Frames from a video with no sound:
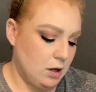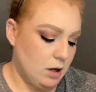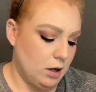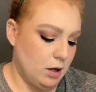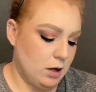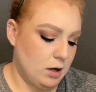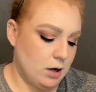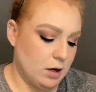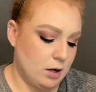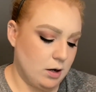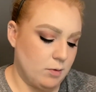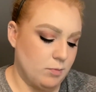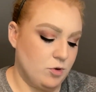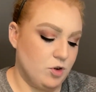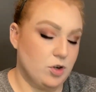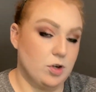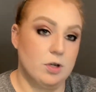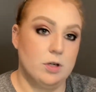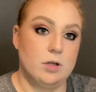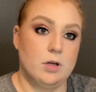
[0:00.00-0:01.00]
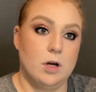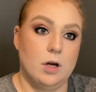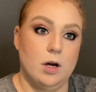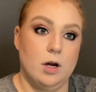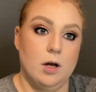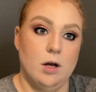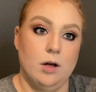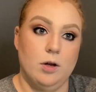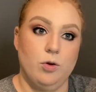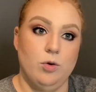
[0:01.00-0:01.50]
And I'm just
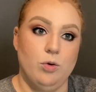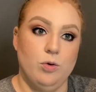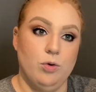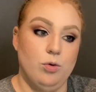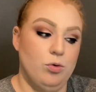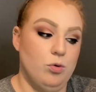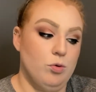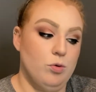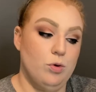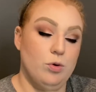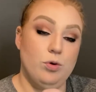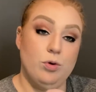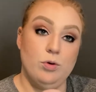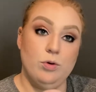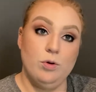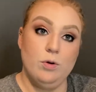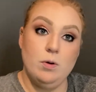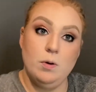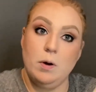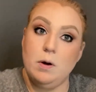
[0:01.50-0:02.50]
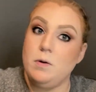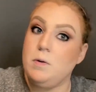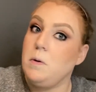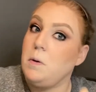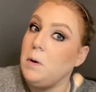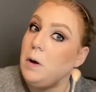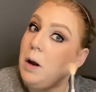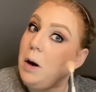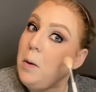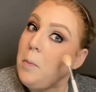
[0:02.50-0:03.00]
gonna do
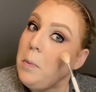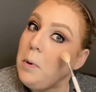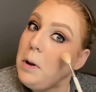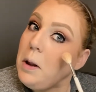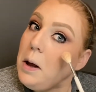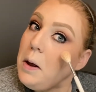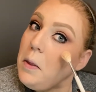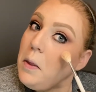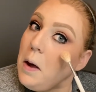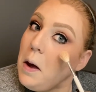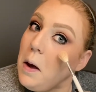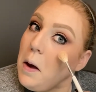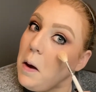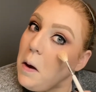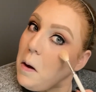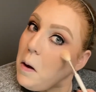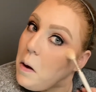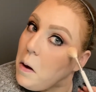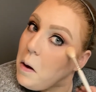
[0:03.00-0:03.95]
and apply that